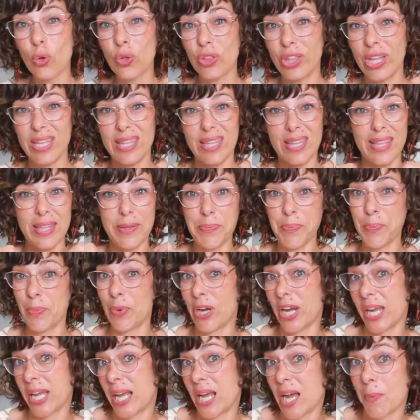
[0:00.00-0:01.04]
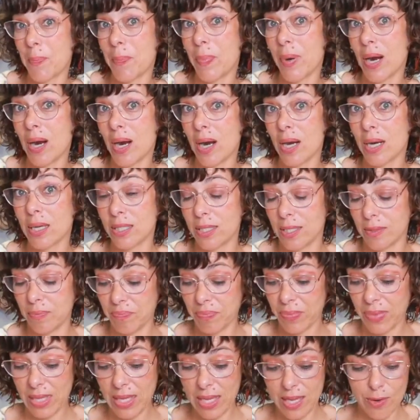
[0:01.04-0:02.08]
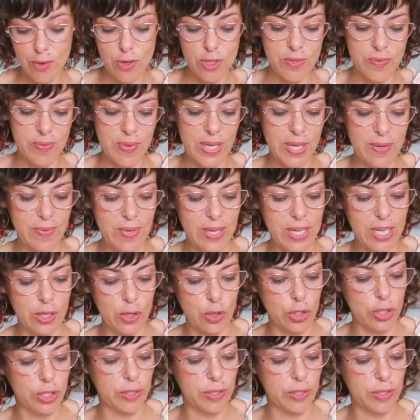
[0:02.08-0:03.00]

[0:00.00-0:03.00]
They didn't break apart. It was very, very good.